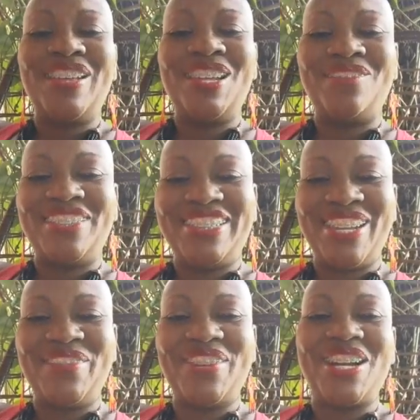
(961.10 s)
Hello,
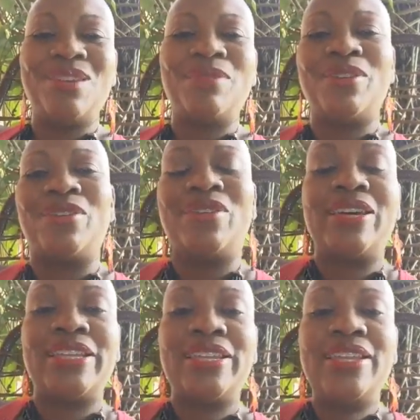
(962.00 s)
Michelle, for coming
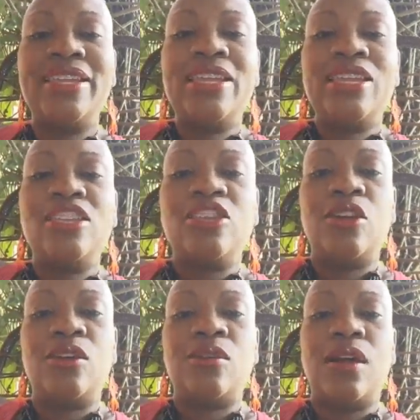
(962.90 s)
on. You
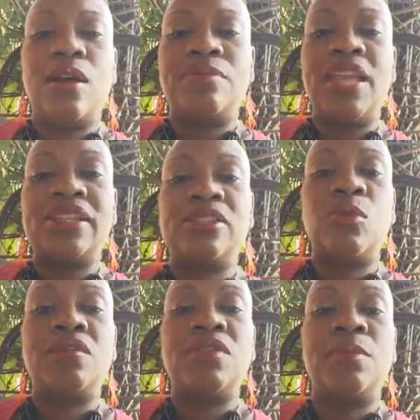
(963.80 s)
know, that's
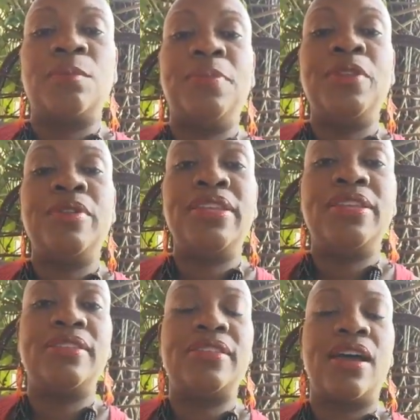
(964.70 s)
one of the
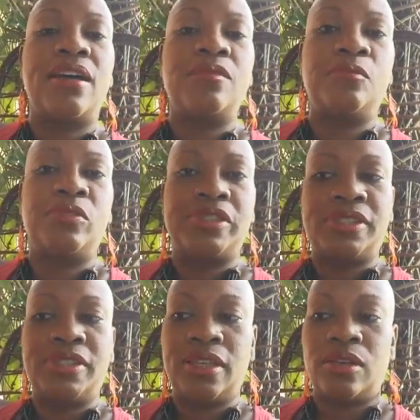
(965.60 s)
beauties of
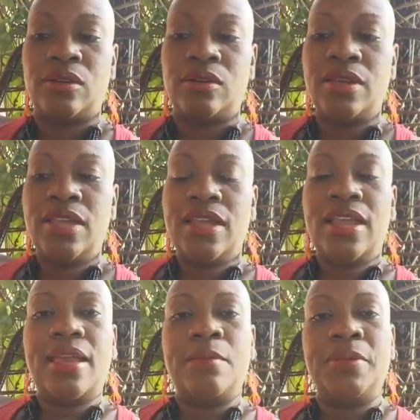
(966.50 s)
Brazil.
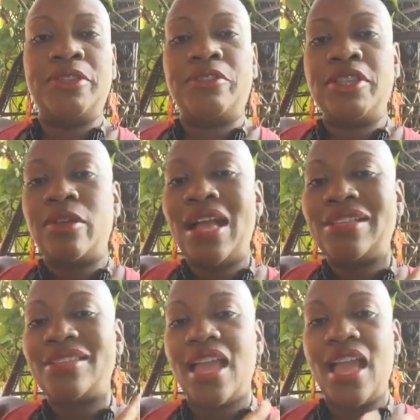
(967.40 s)
Brazil
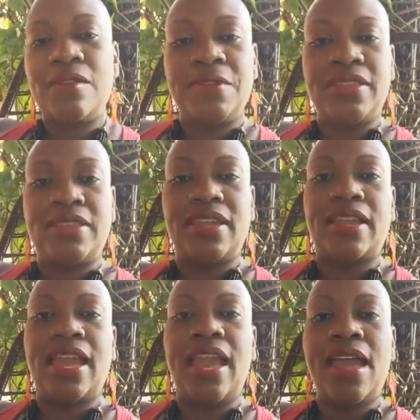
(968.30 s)
has
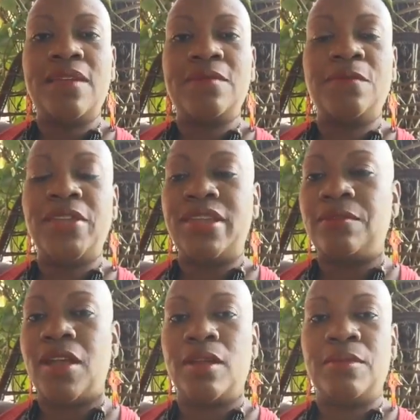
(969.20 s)
everything, every
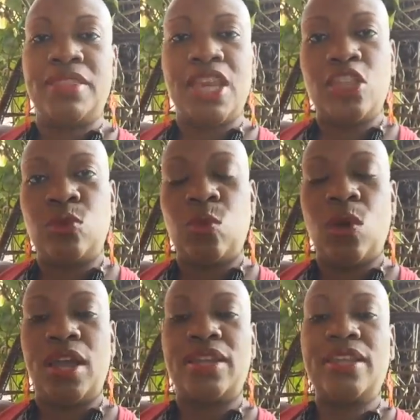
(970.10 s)
environment that you
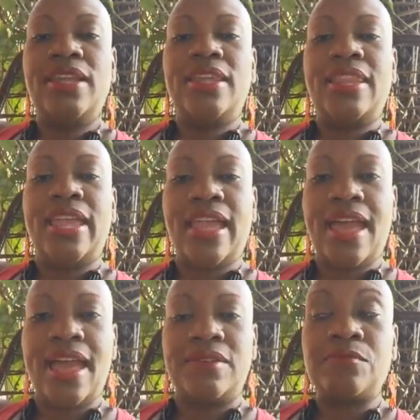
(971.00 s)
want, they
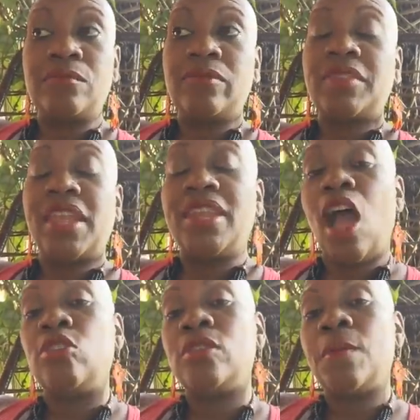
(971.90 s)
have. In
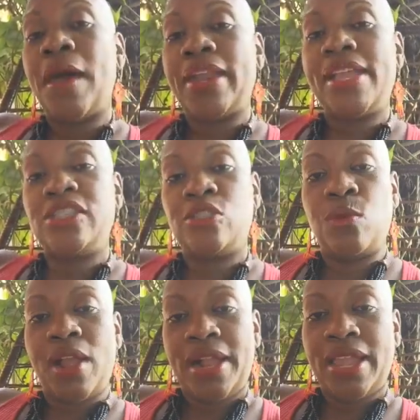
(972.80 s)
Alto Paraíso,
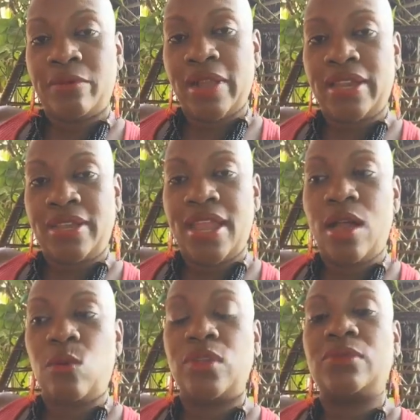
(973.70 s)
where I am right
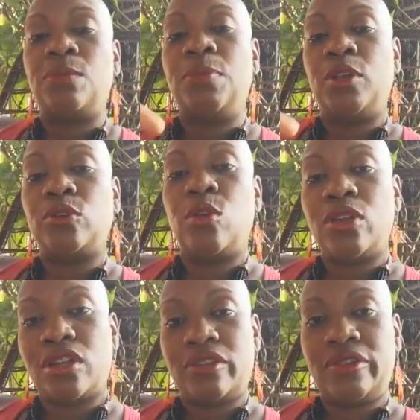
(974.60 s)
now, is built
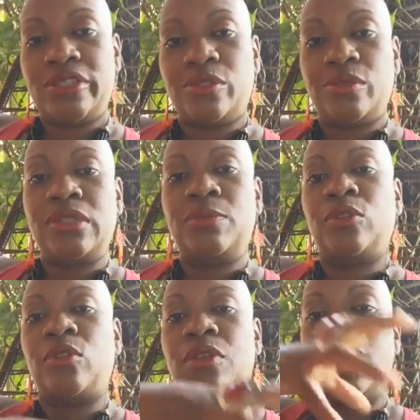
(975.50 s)
on a crystal. It's
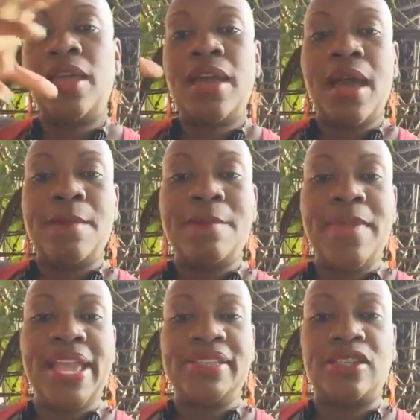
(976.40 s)
built on an
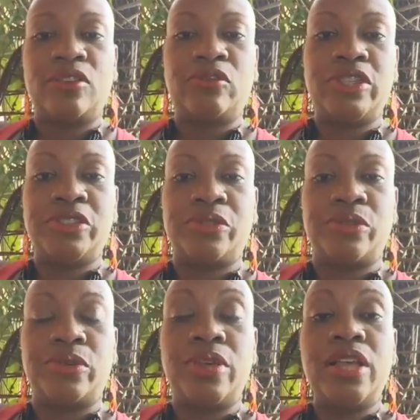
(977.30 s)
amazing
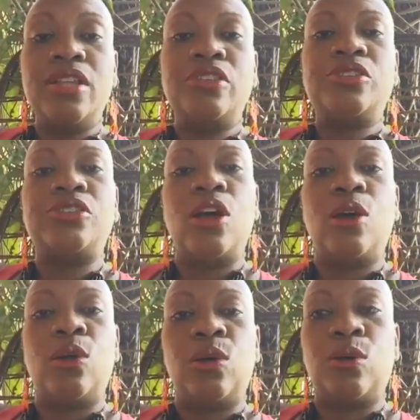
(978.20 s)
crystal.
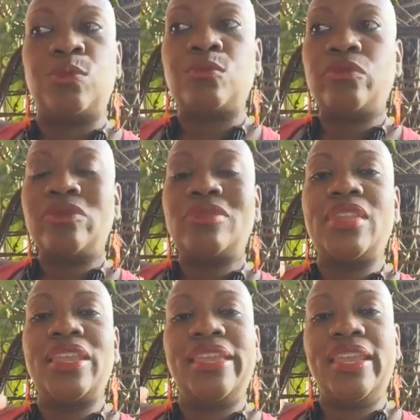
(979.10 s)
So
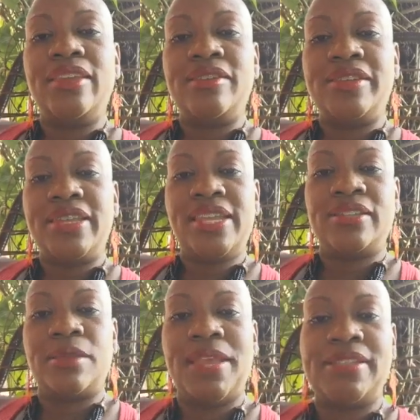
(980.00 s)
the energy here
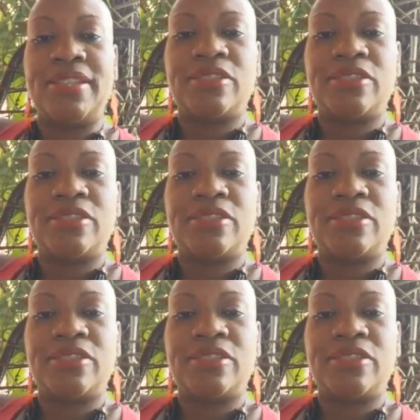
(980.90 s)
is amazing.